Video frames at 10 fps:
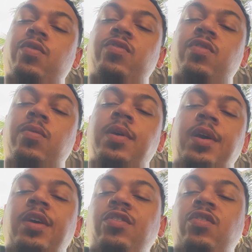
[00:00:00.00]
So
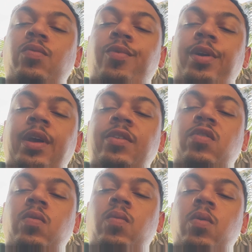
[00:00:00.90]
just working
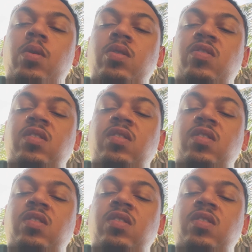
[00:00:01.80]
towards